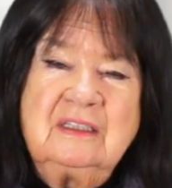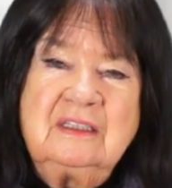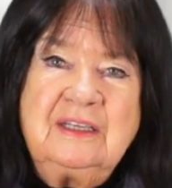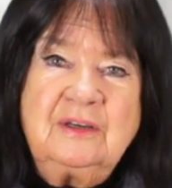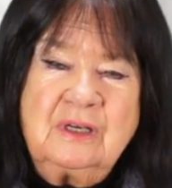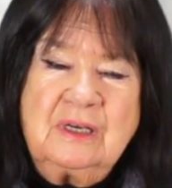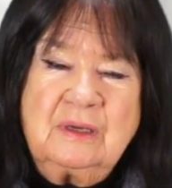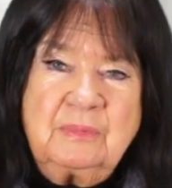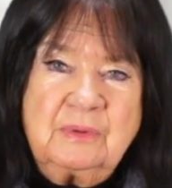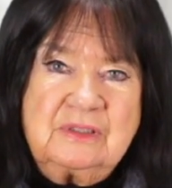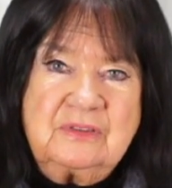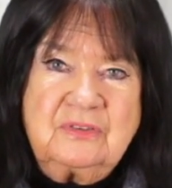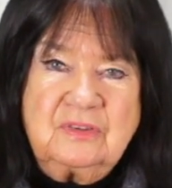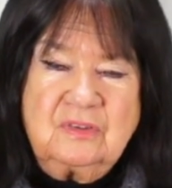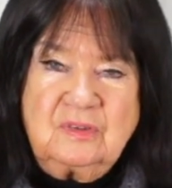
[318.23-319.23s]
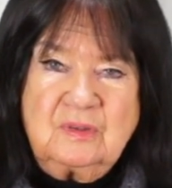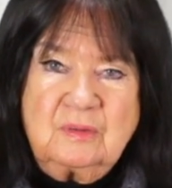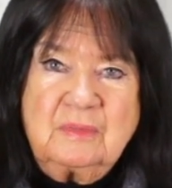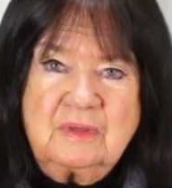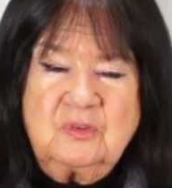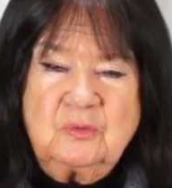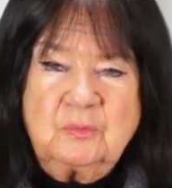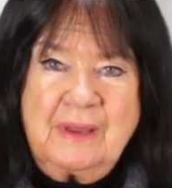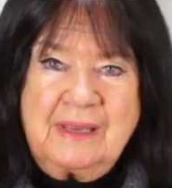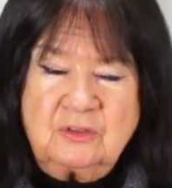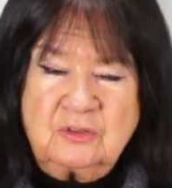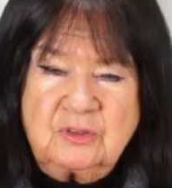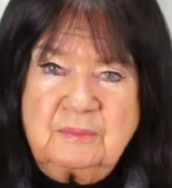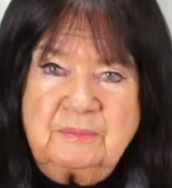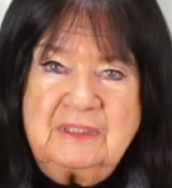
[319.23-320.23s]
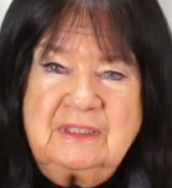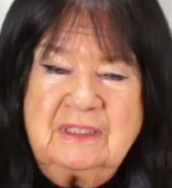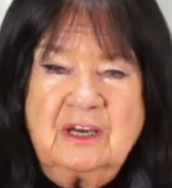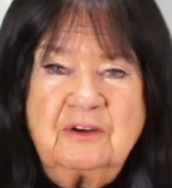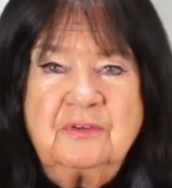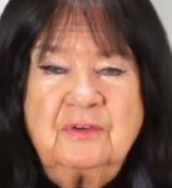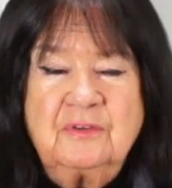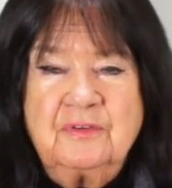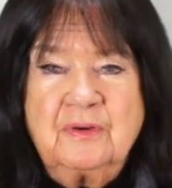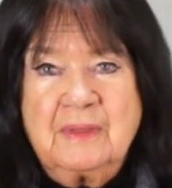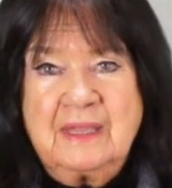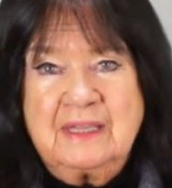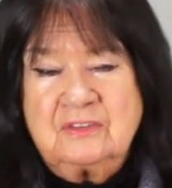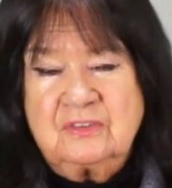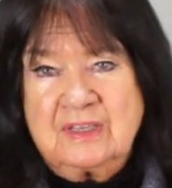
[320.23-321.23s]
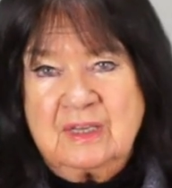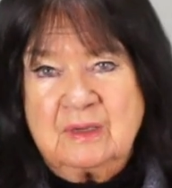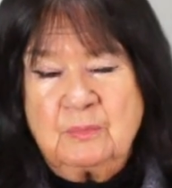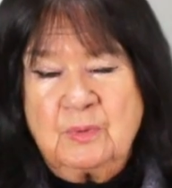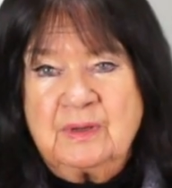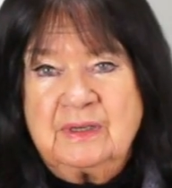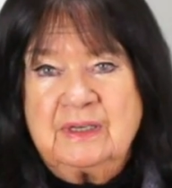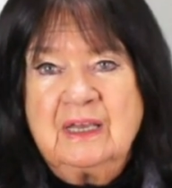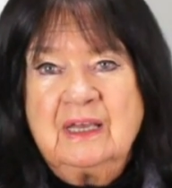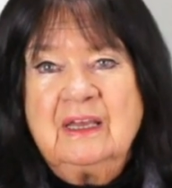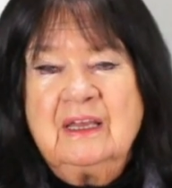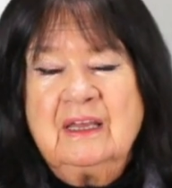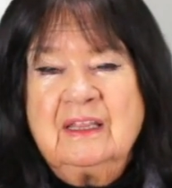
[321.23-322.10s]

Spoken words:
neoliberal system is bankrupt, and therefore from that standpoint